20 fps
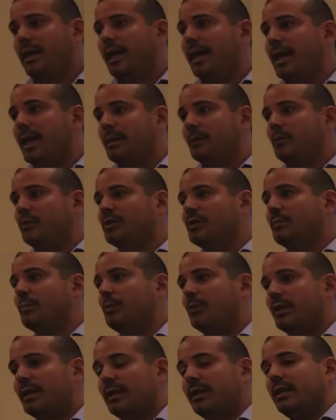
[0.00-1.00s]
and most
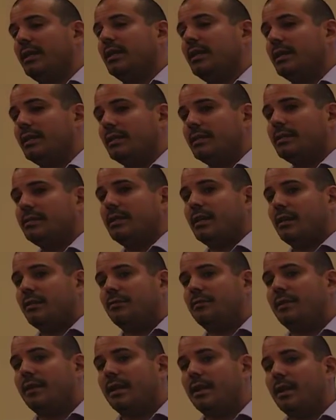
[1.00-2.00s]
importantly is
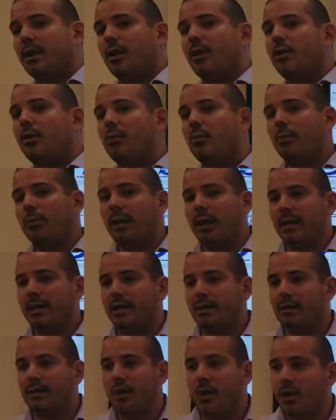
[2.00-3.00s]
if they owe
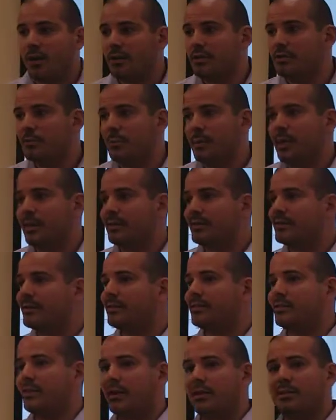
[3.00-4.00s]
any
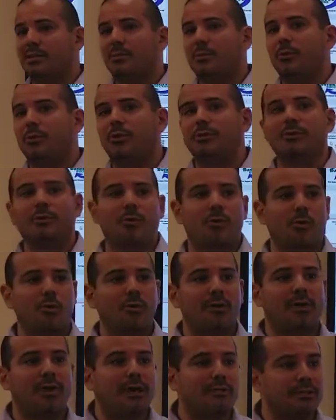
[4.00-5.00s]
garnishments, child support,
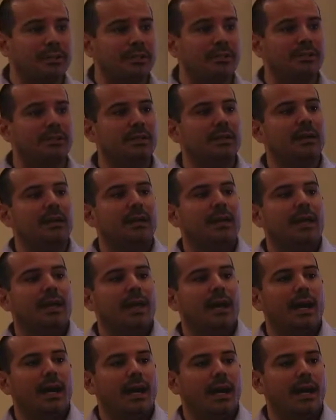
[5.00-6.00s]
or levies.
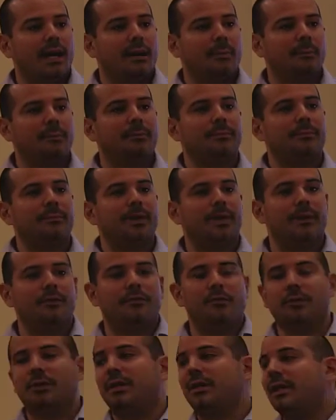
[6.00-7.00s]
If
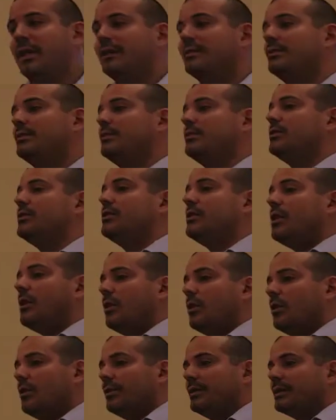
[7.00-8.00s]
you neglect to do
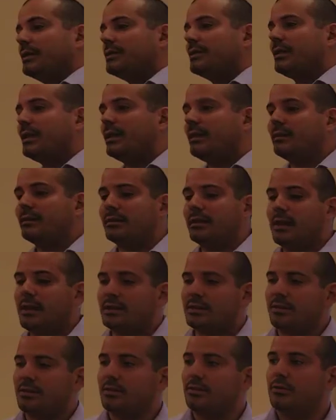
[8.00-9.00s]
so, and the state
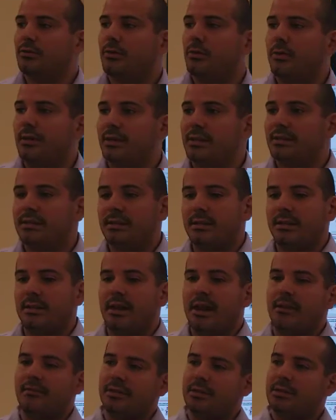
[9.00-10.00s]
knocks on your door, they see they
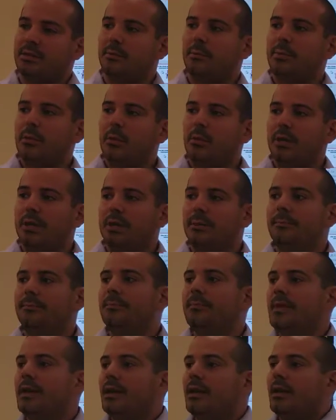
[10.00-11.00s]
have this employee
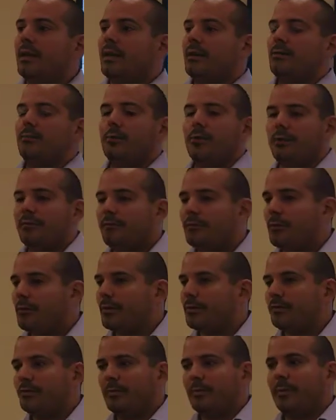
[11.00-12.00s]
working for
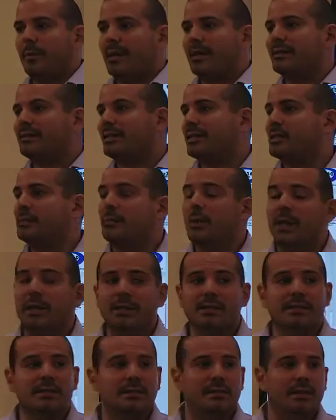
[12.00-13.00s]
you for the past 6
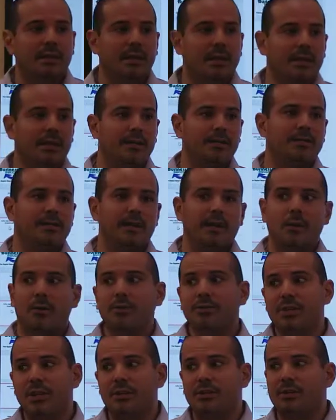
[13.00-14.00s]
months, and they owe
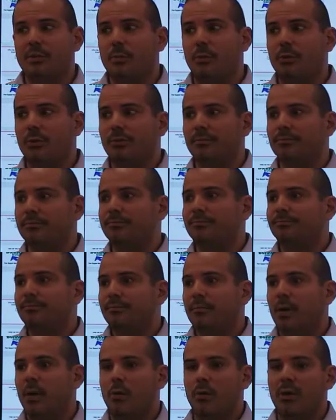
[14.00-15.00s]
child support
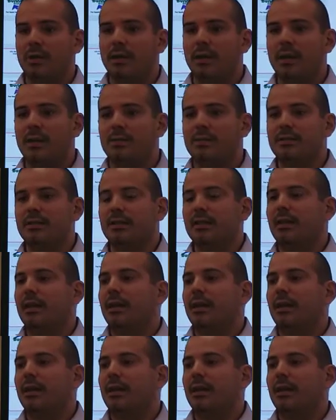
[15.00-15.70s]
or anything else,